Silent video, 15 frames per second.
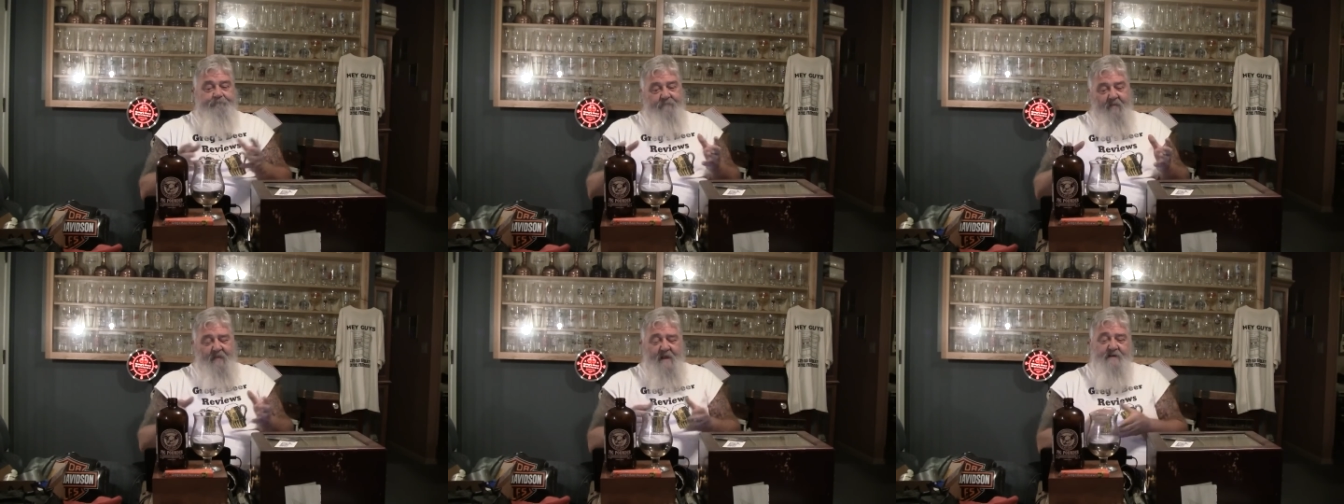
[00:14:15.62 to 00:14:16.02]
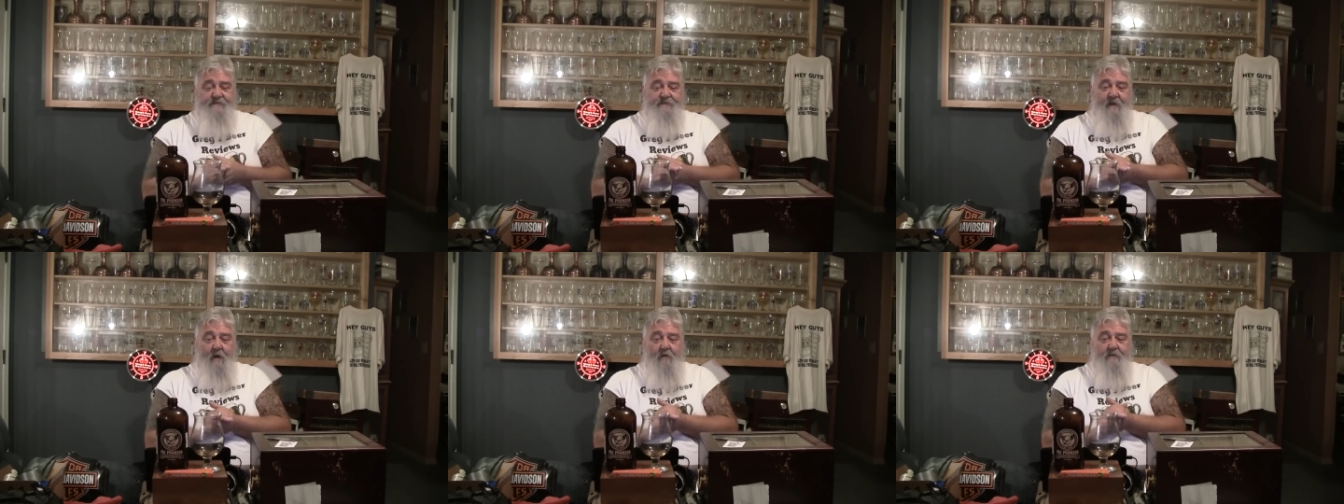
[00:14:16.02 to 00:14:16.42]
that is
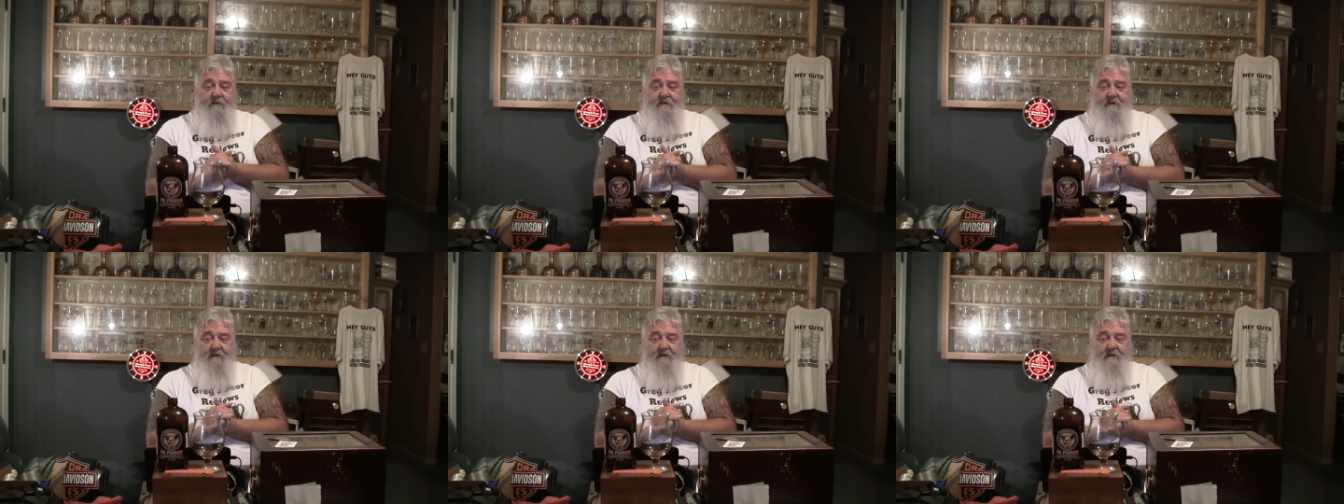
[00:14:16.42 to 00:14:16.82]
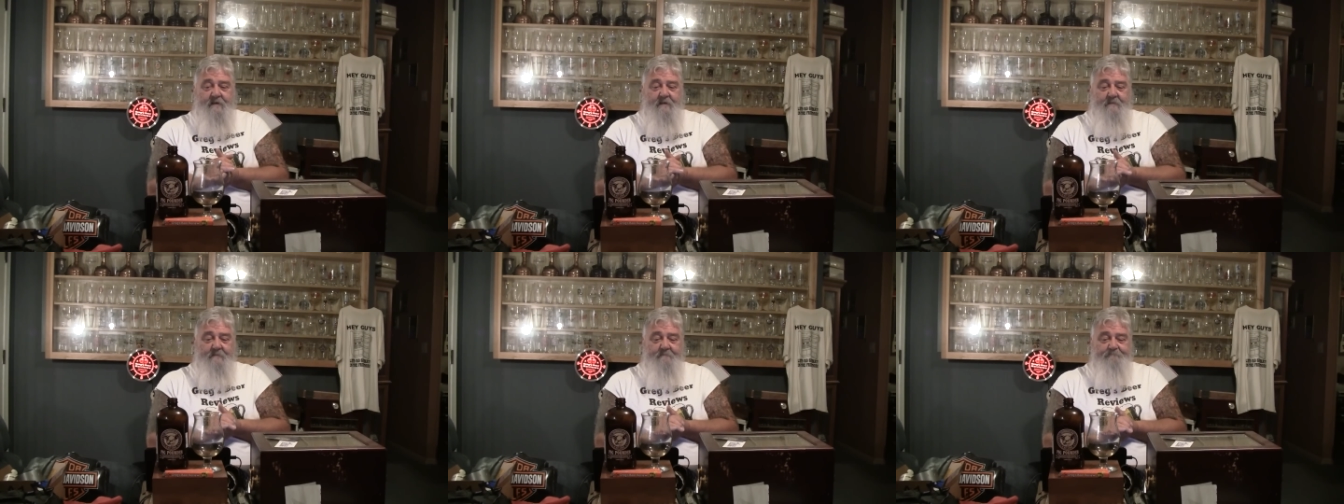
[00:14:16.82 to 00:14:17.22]
the only
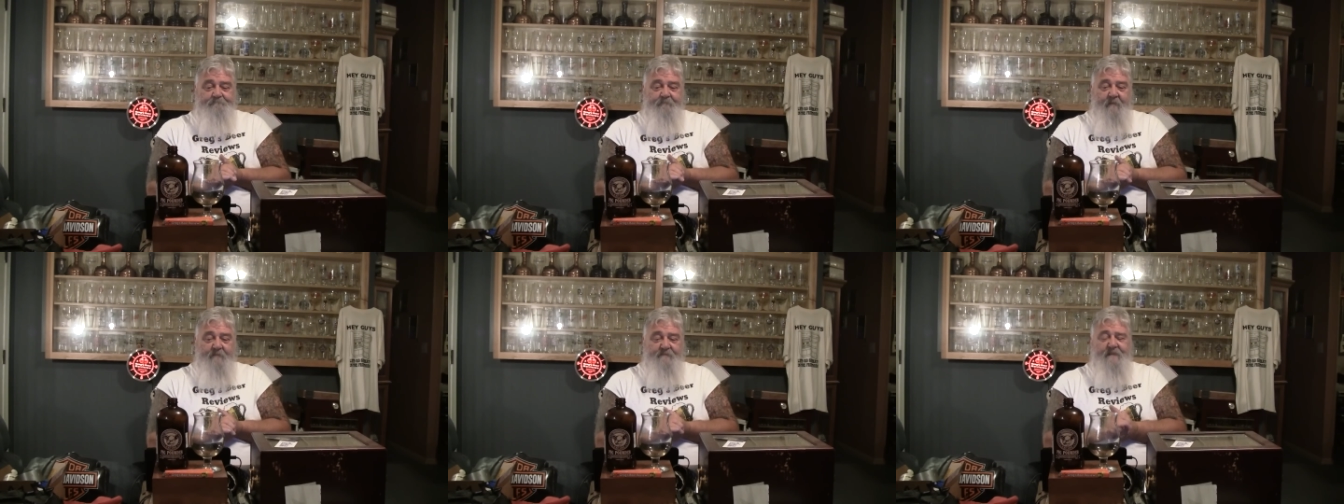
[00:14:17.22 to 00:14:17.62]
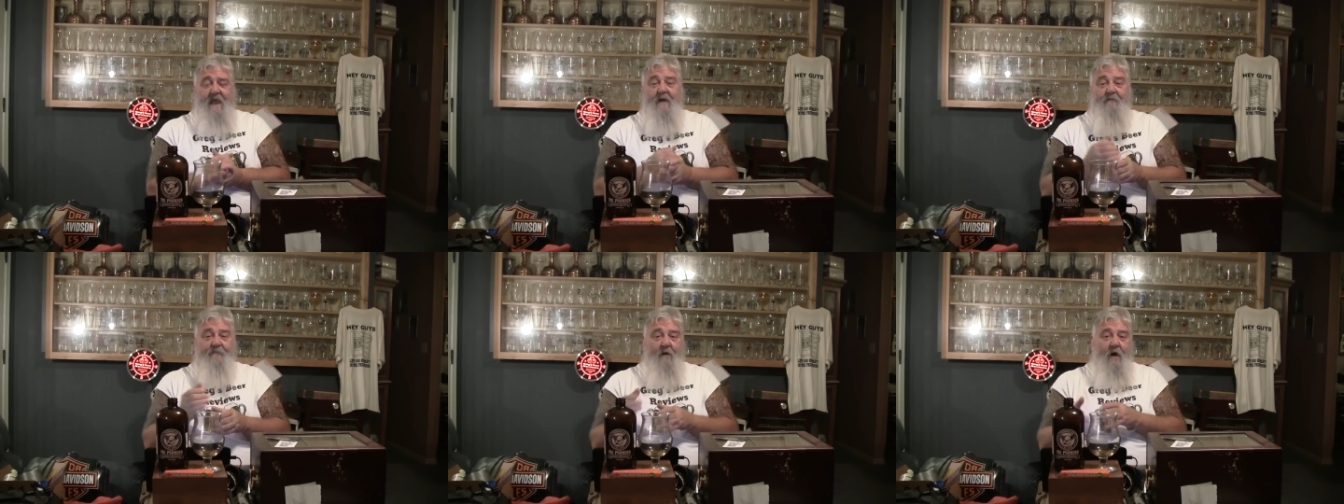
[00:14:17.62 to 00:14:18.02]
uh,
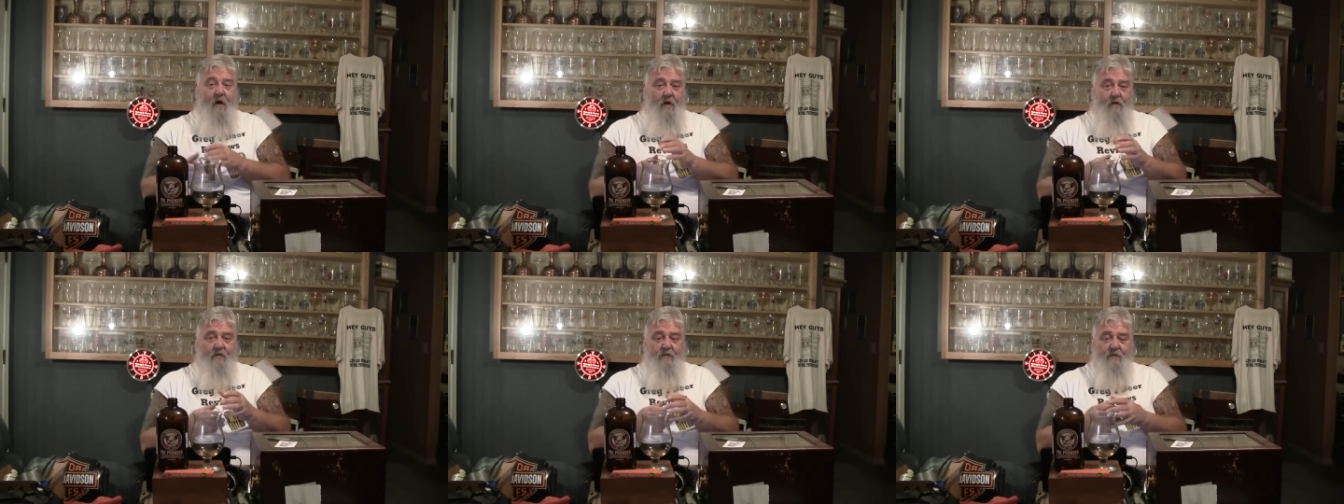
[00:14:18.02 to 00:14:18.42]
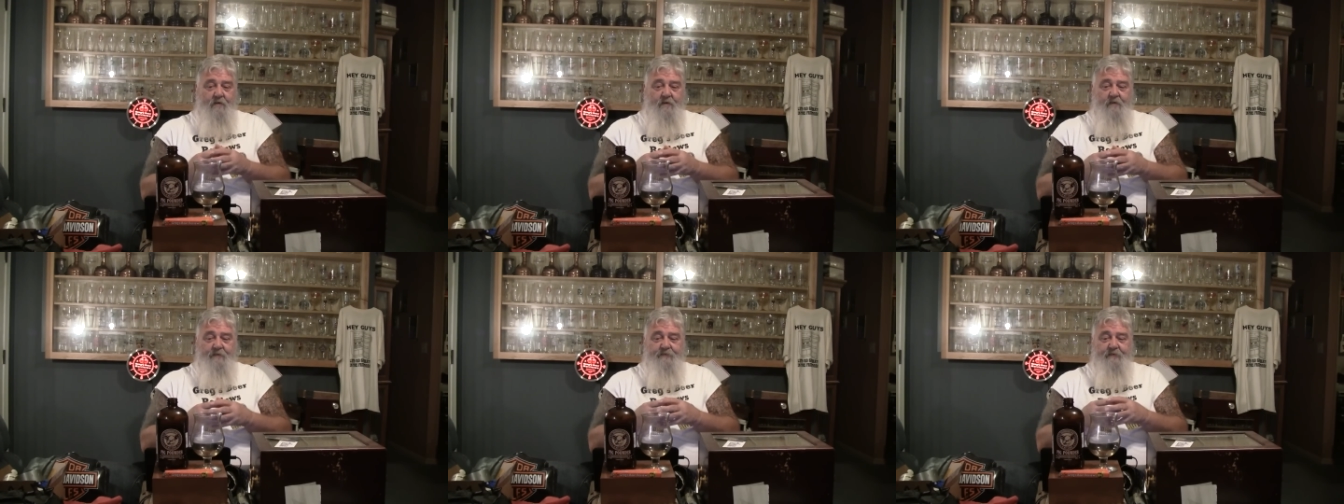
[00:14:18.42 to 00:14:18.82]
downfall
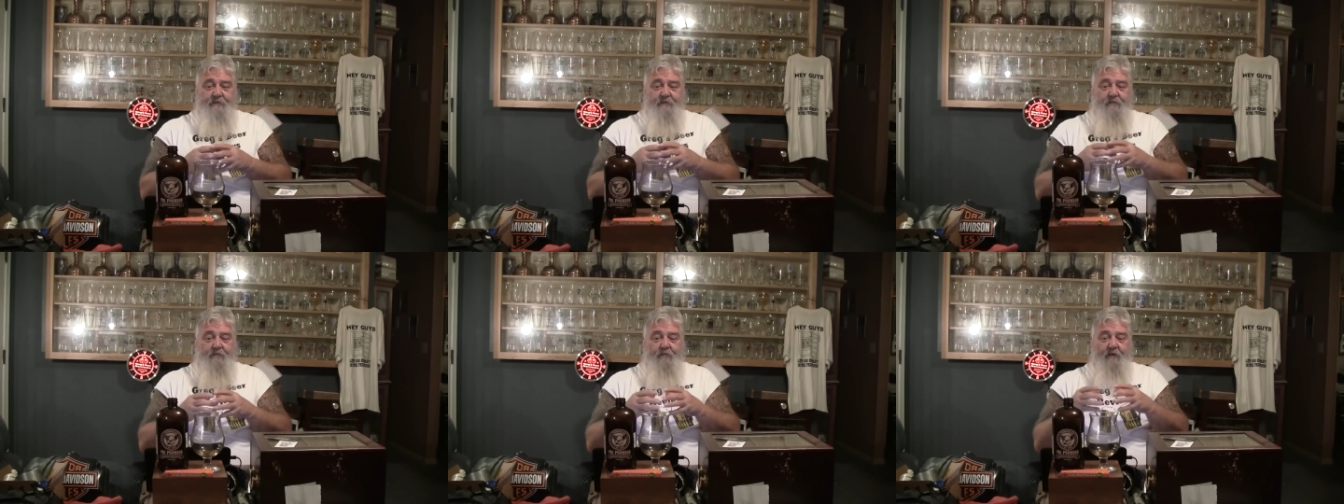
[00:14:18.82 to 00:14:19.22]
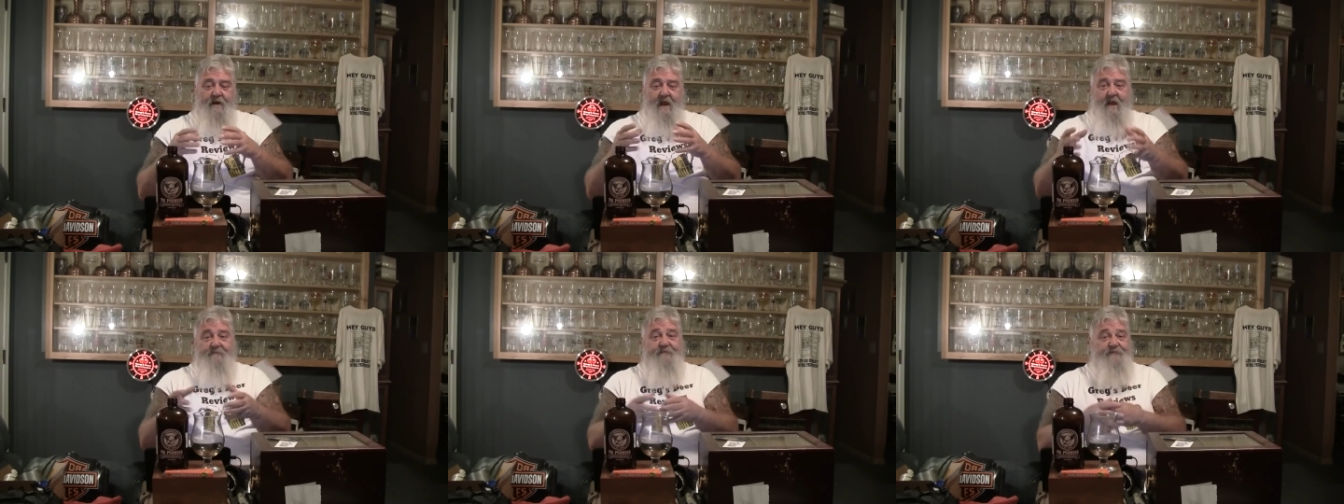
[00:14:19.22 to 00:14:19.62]
to what
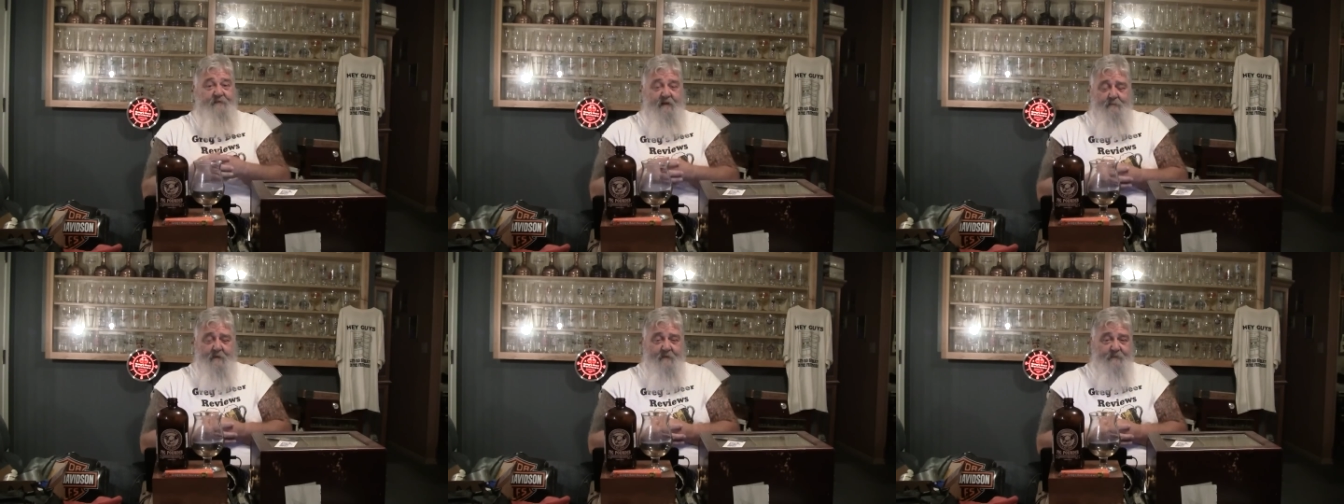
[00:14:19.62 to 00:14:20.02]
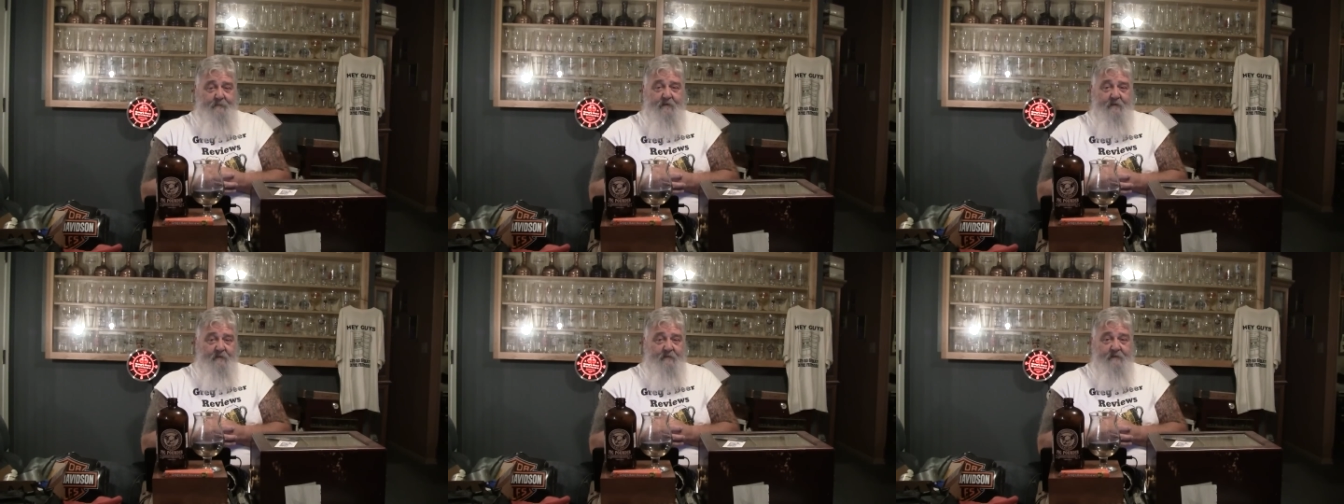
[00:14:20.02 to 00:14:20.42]
I have to say about the
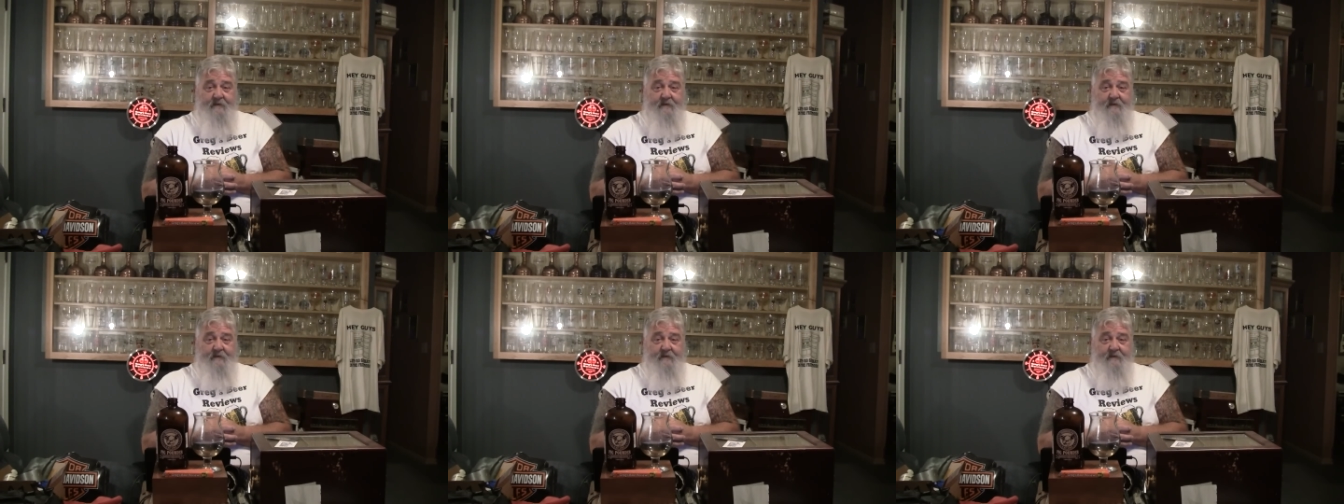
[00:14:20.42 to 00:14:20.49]
beer.